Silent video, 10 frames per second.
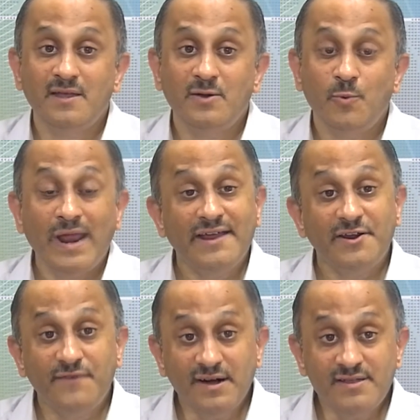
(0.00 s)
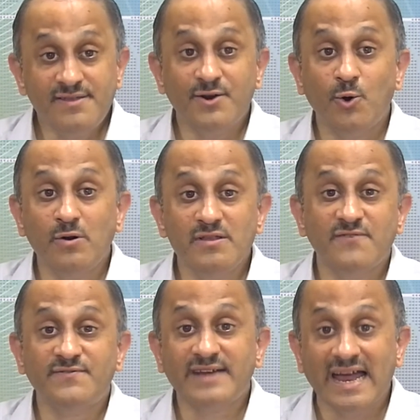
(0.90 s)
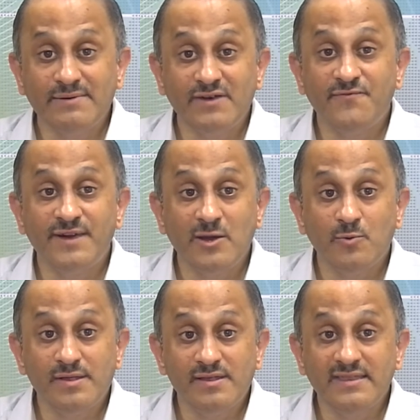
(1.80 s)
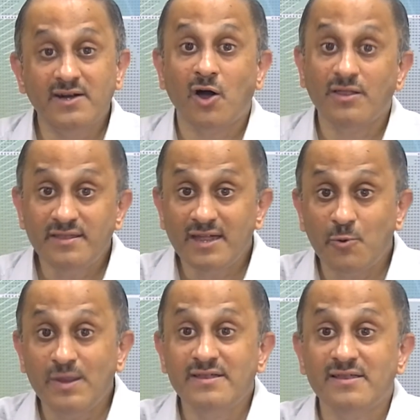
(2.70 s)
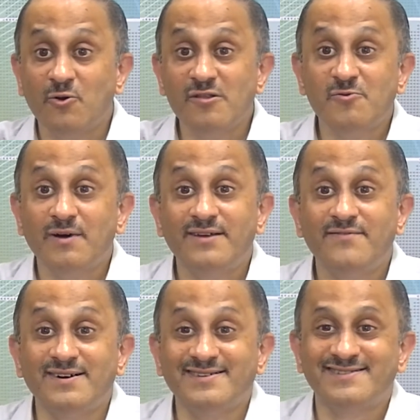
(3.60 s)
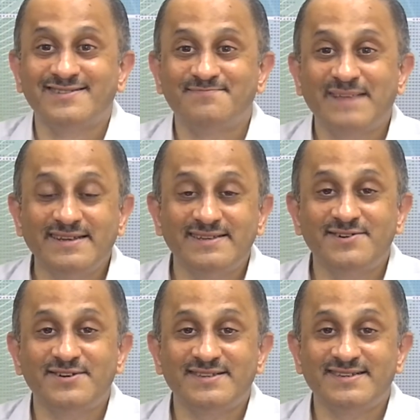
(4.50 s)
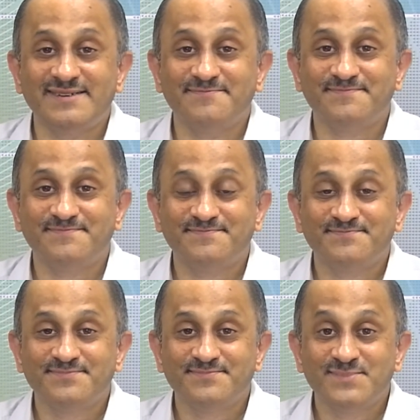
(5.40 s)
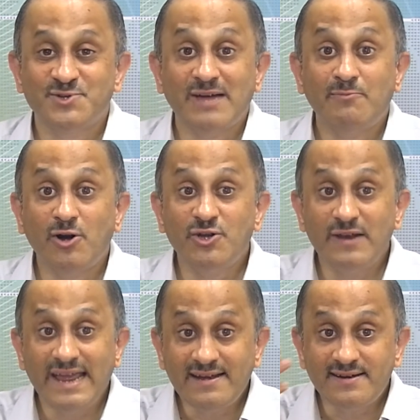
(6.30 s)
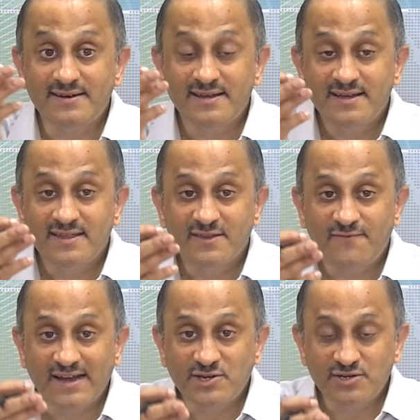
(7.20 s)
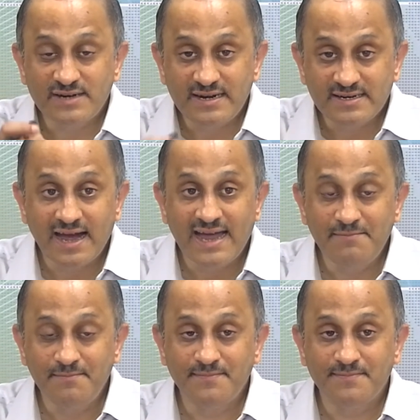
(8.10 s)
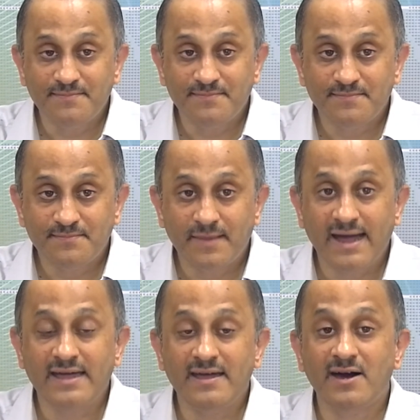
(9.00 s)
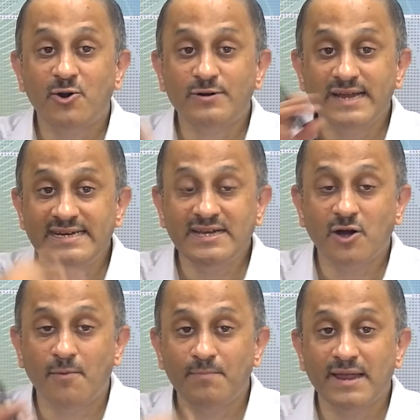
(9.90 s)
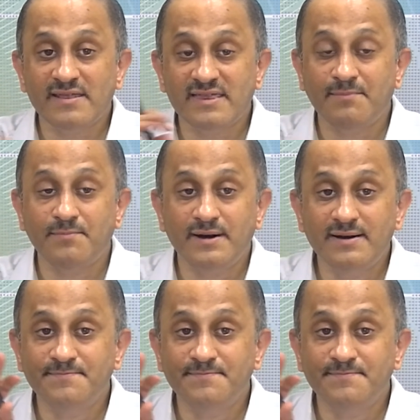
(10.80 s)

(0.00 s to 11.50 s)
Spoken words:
When I reverse the roles of time and frequency, the consequences also are reversed. That is interesting. So, I modulate the function in time by a rotating complex number,